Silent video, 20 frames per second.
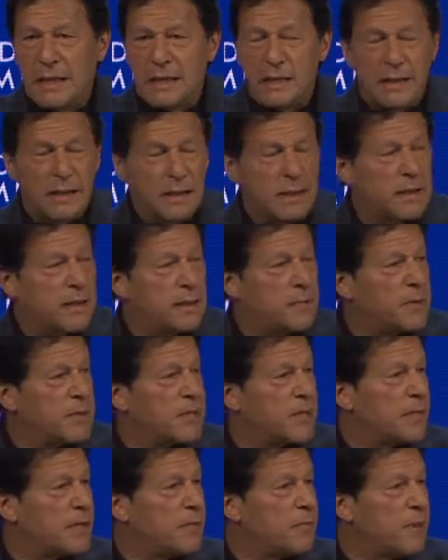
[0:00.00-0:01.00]

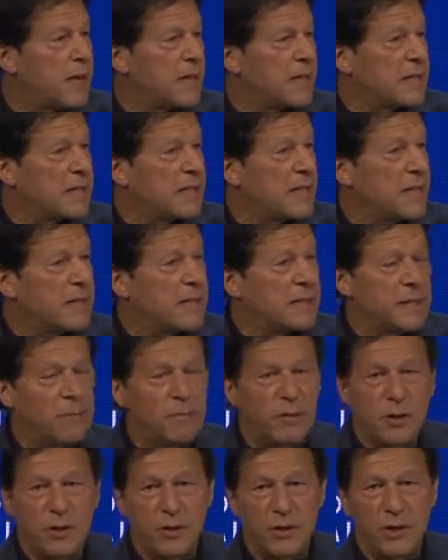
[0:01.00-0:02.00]
60% of Pakistanis are
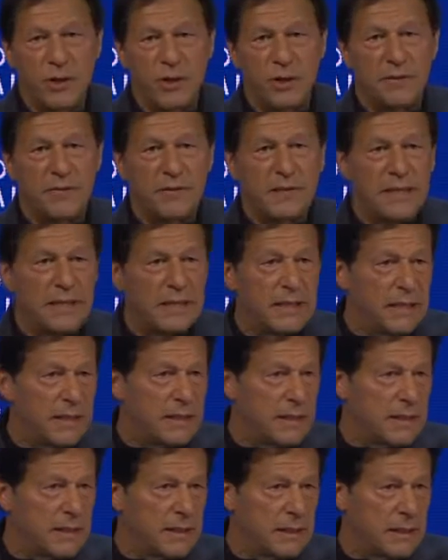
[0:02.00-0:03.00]
below the age of
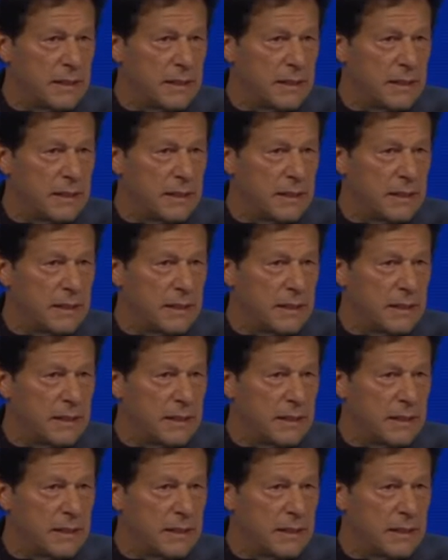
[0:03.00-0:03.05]
30.